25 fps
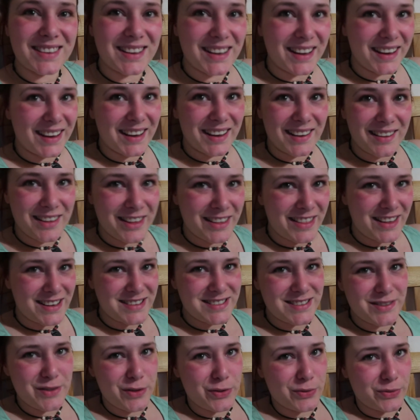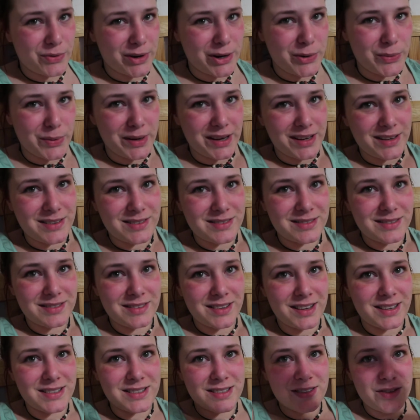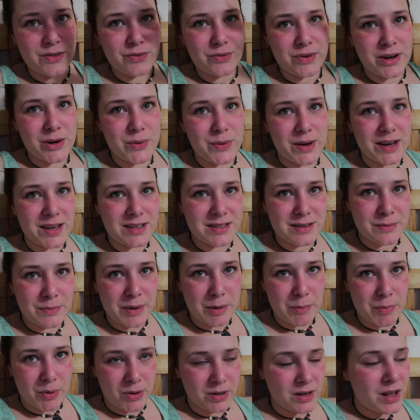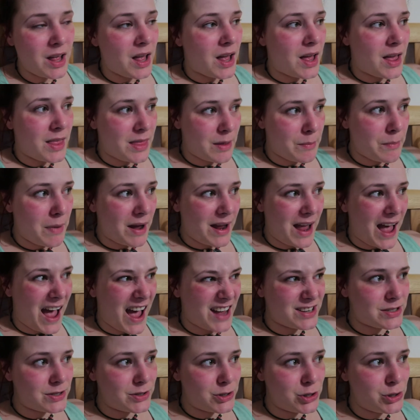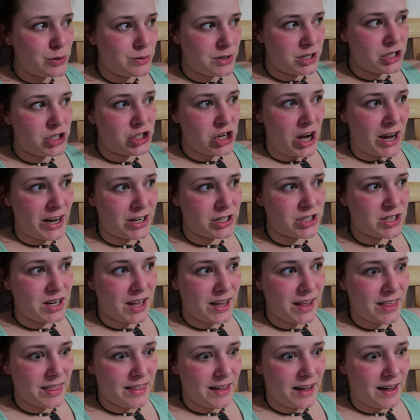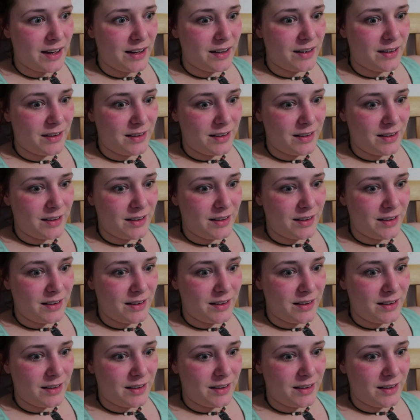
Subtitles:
Like, and that's in 3 weeks. That's in 3 weeks that my attitude has changed like that.